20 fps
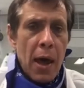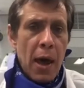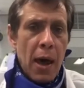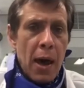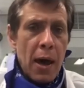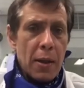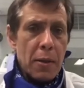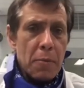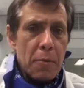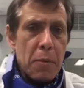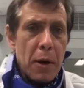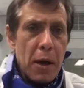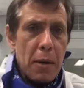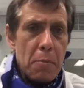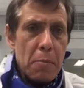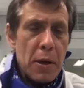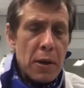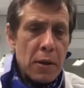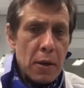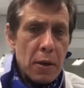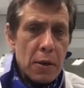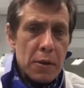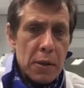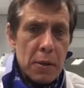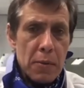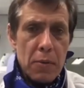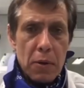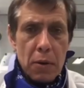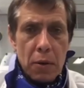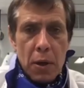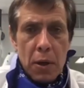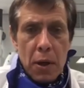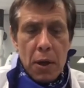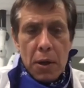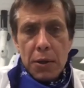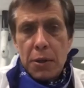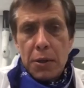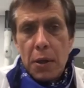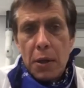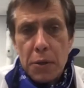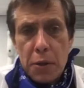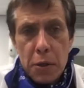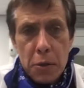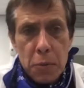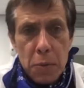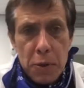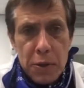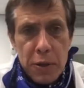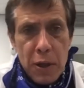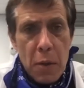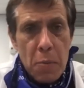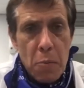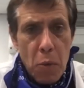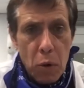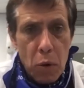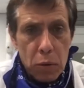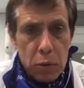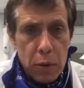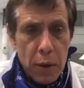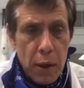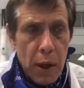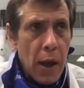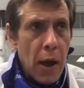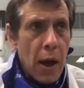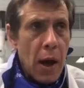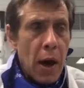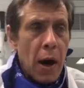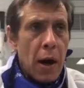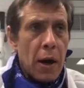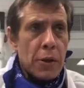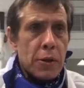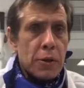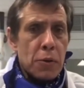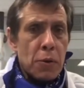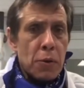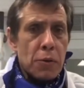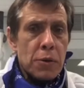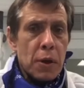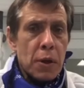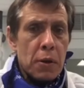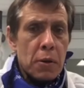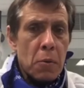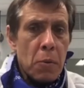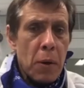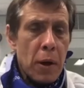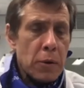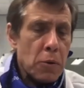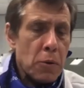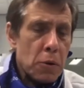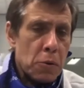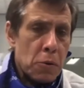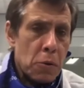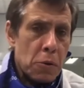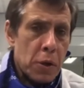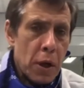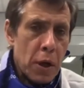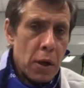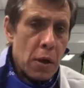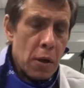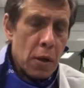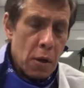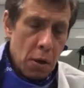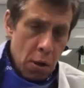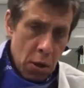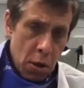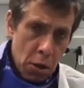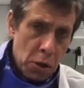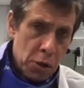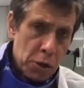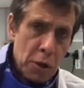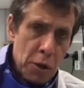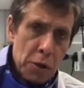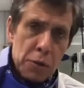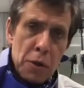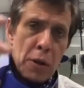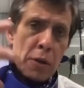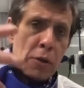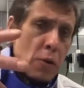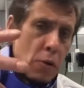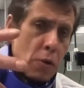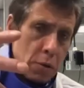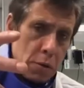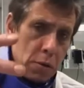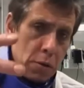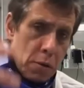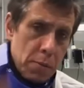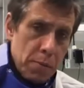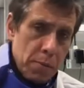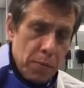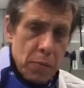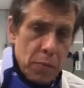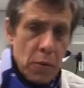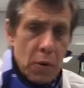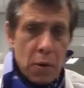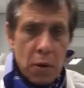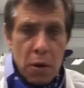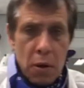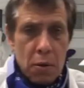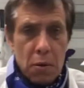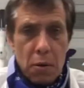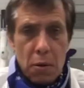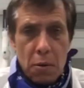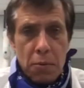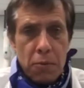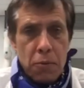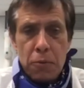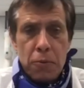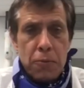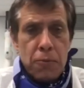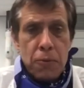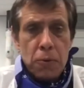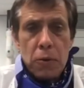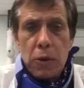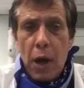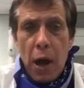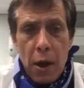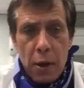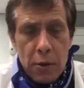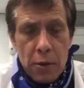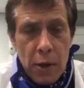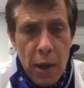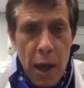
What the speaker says: And by making several sensors with slime mold, I thought that why not to try insert electrodes in fungi,